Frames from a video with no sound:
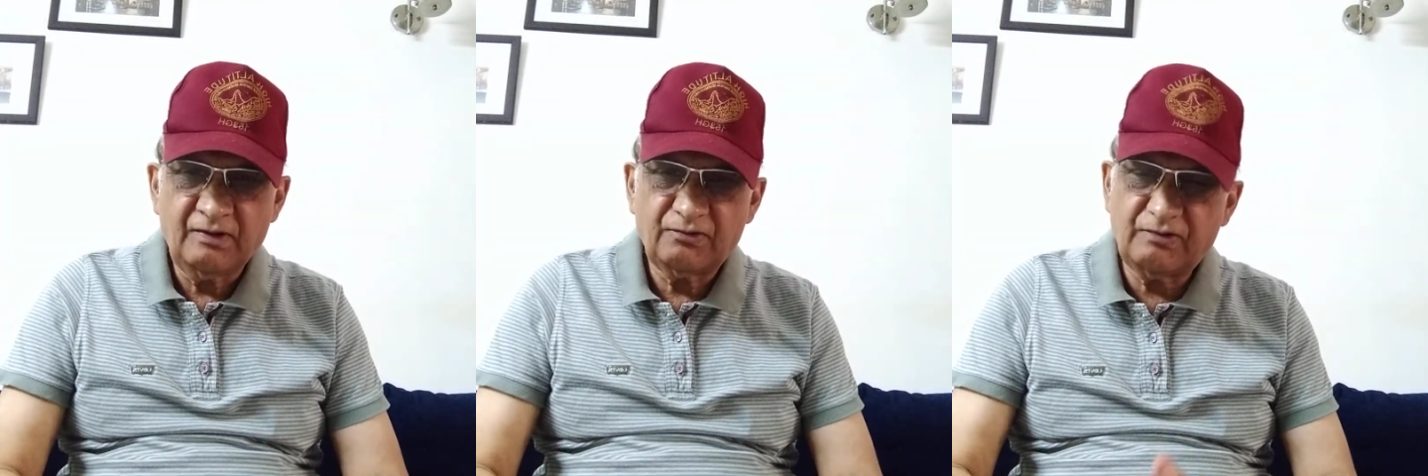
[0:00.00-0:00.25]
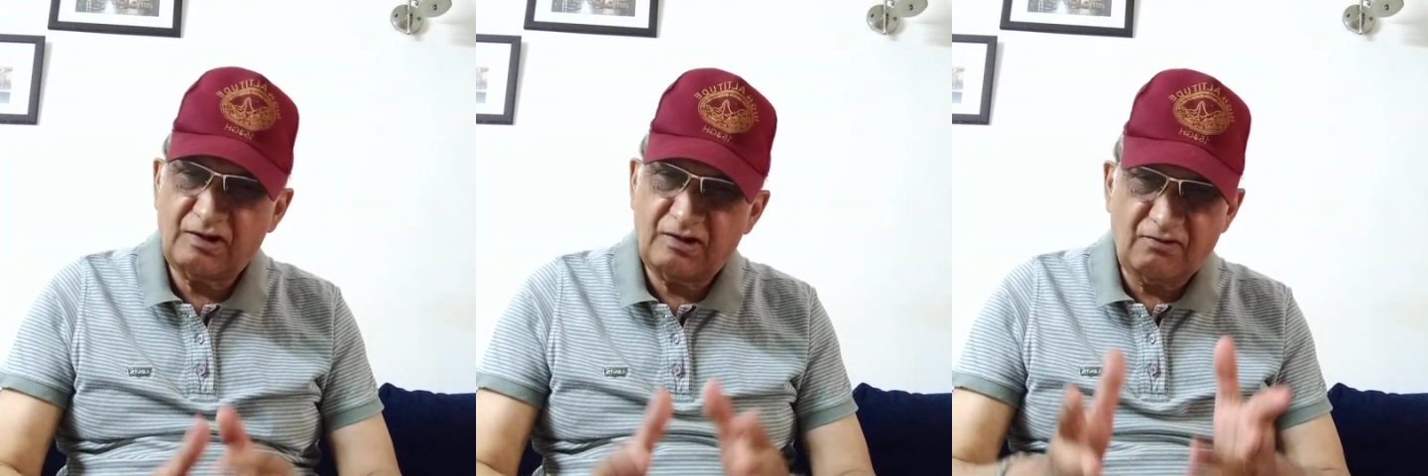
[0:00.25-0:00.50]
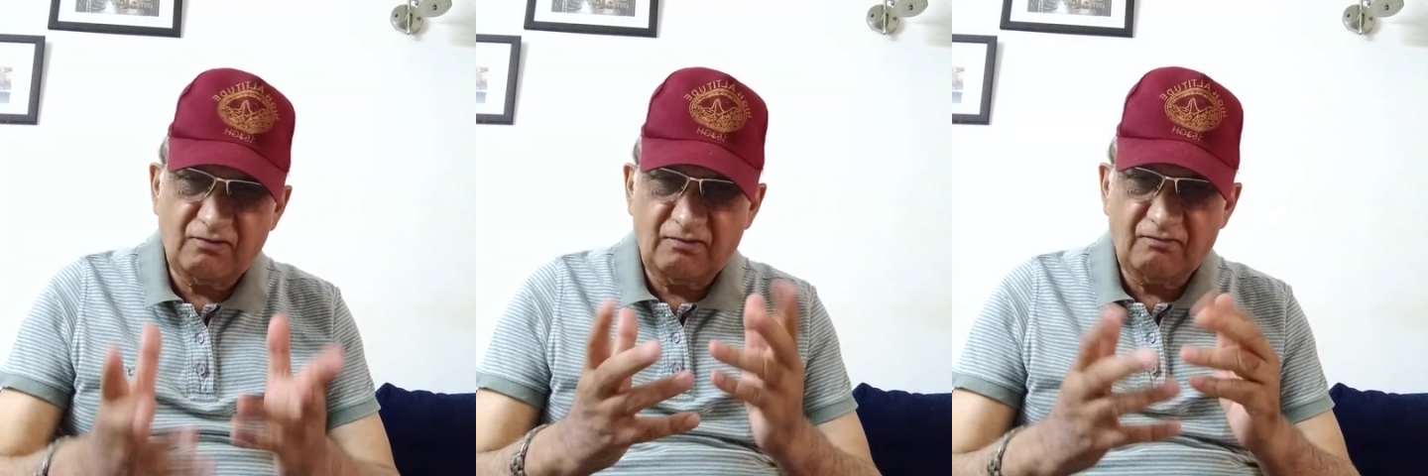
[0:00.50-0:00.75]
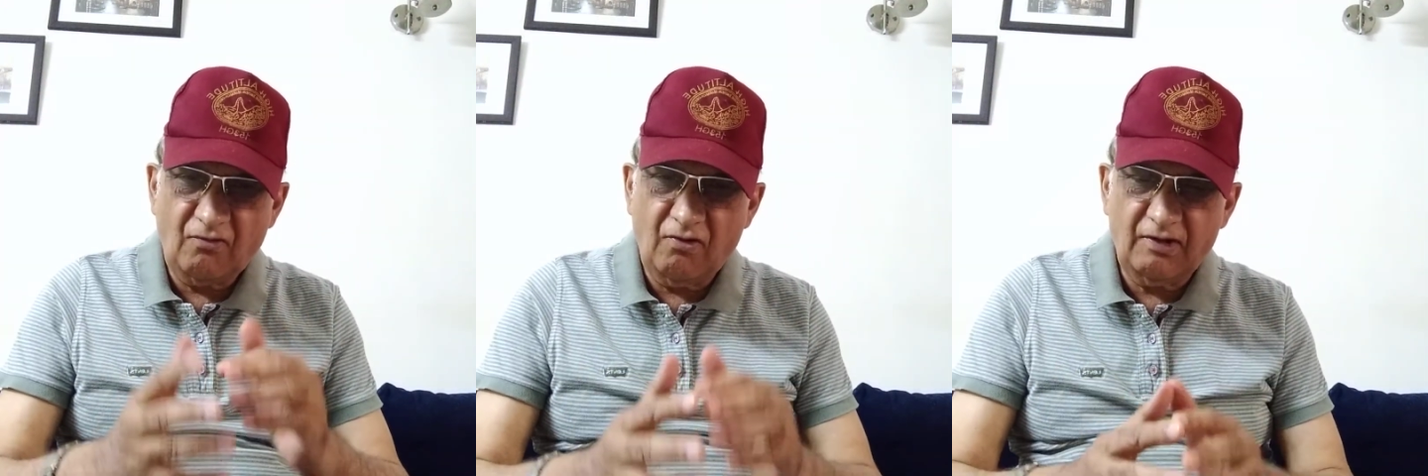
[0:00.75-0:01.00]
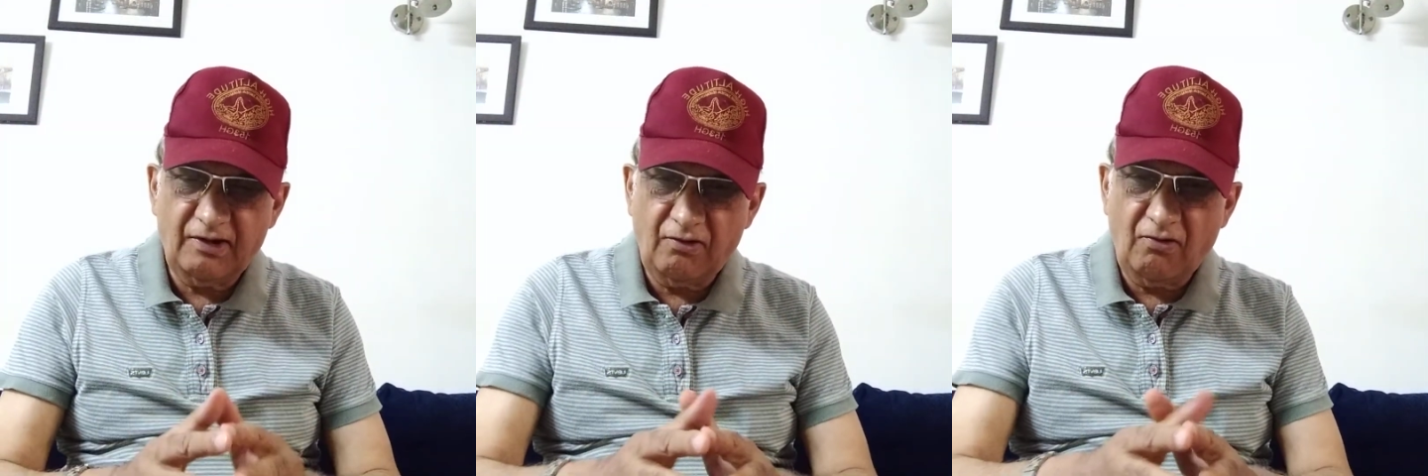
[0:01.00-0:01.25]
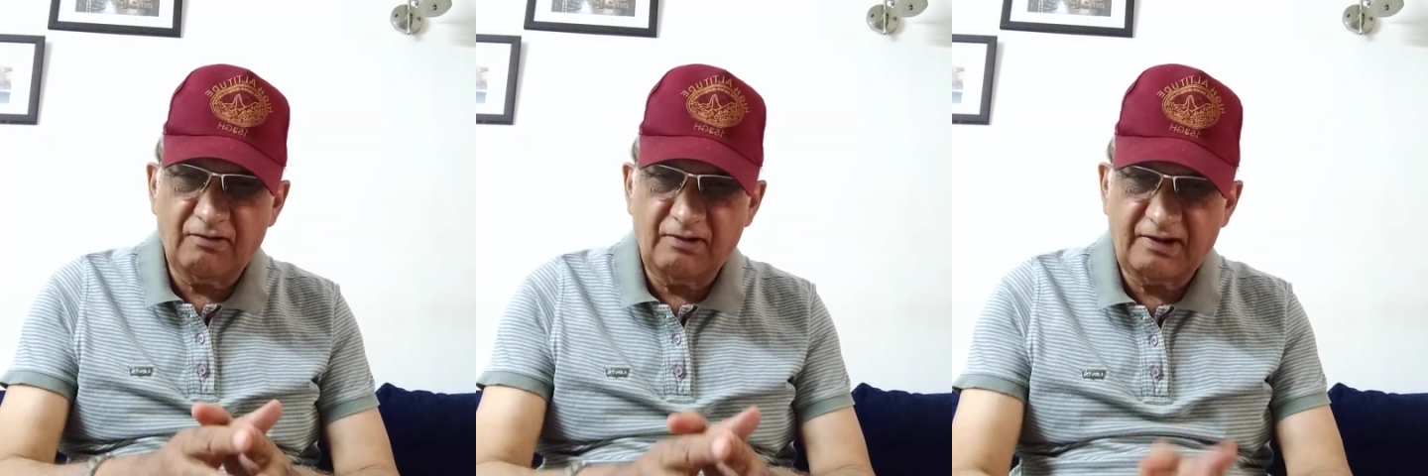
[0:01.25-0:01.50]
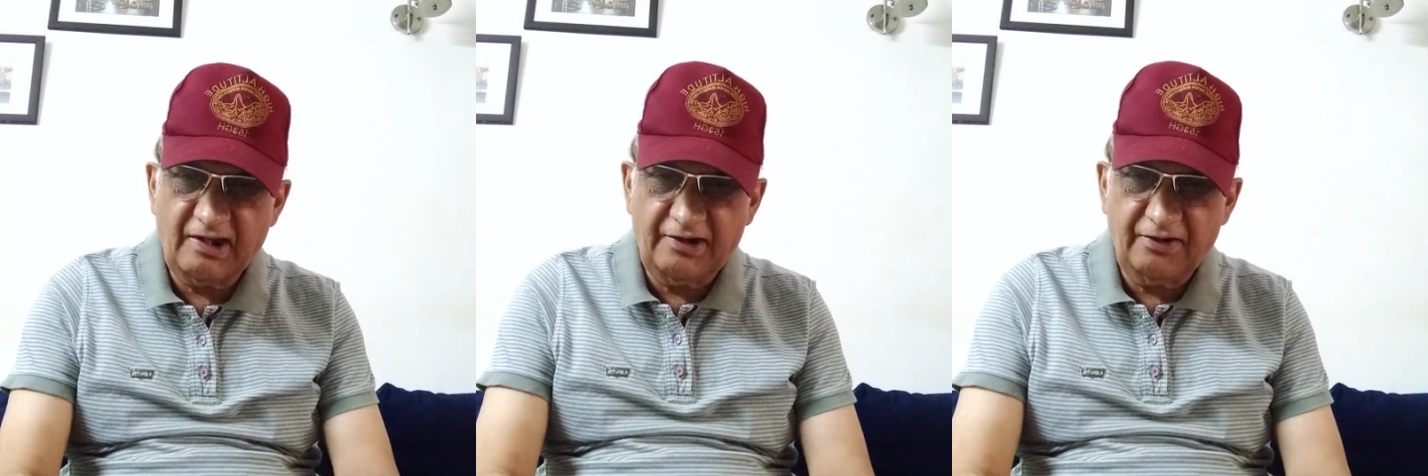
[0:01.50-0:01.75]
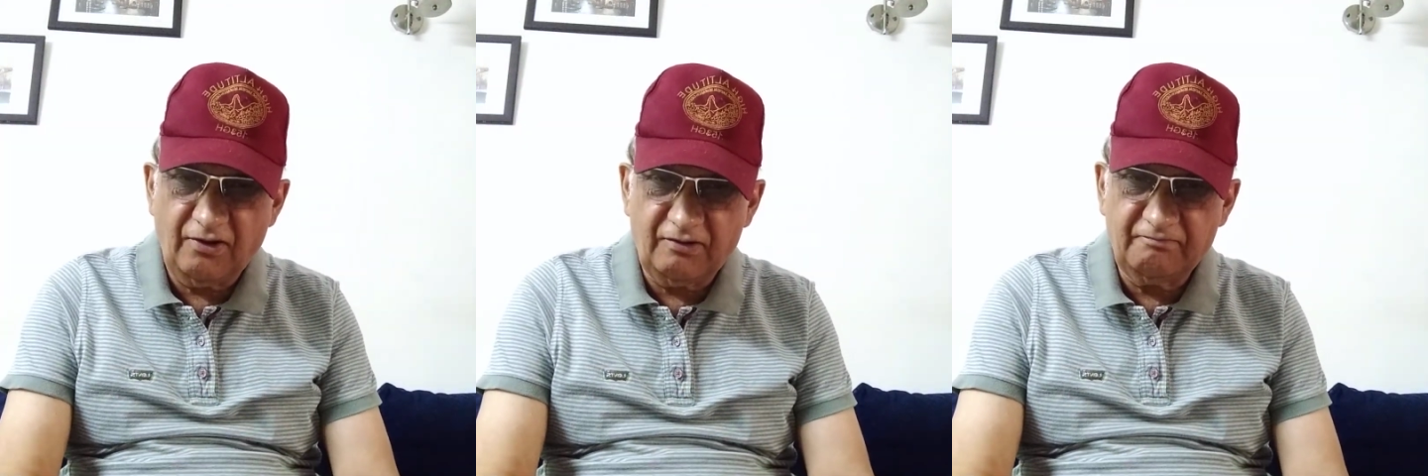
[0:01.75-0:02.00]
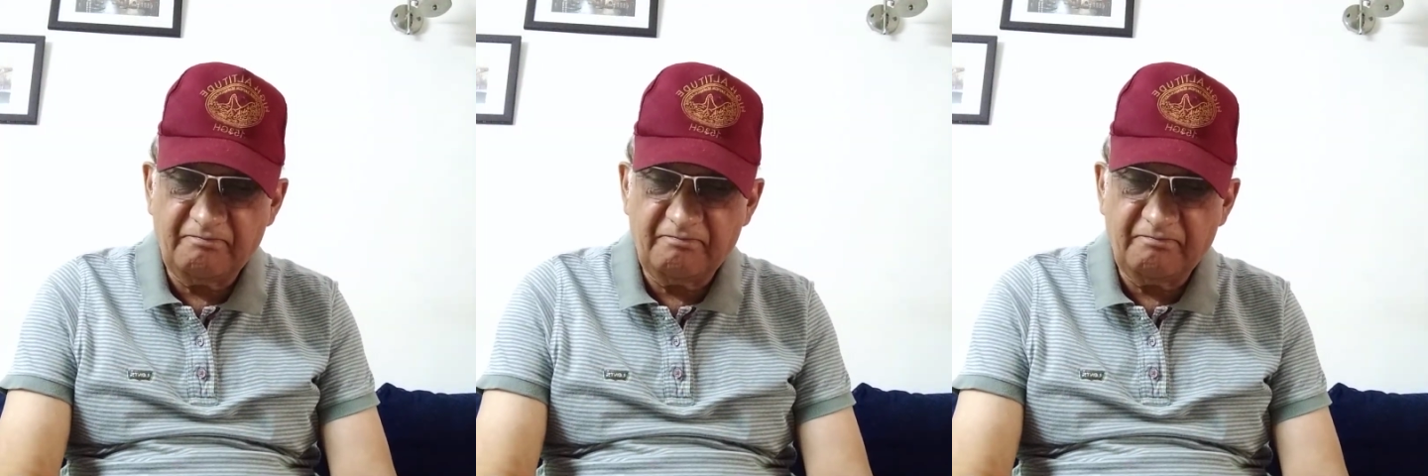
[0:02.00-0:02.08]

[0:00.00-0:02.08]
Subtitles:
This will on and on will carry on.